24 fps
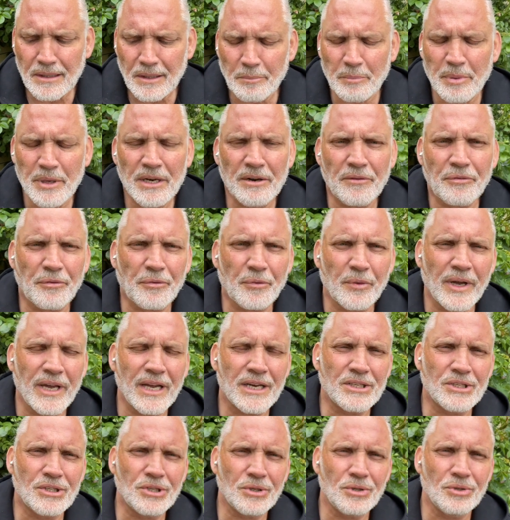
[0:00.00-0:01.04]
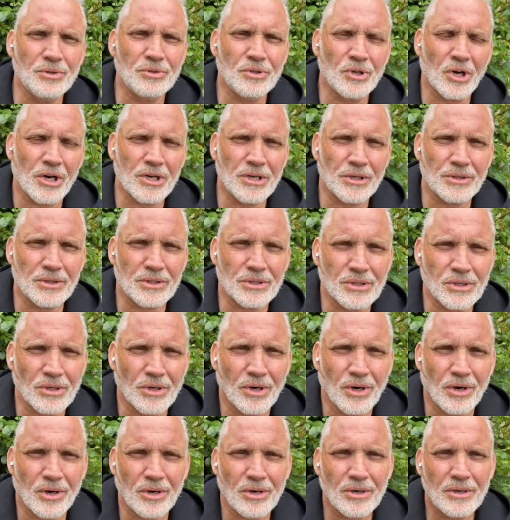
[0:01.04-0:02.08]
being afraid to knock at the
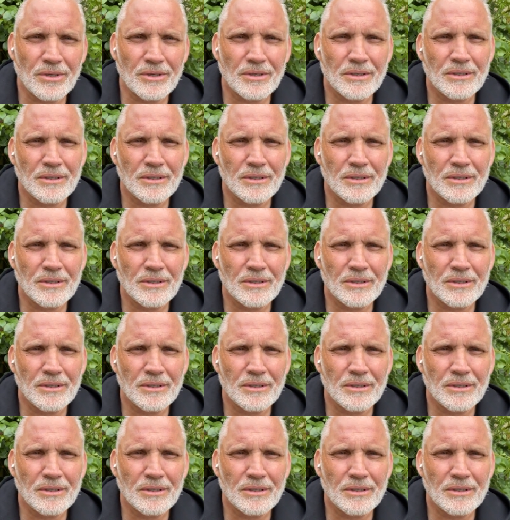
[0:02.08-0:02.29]
door,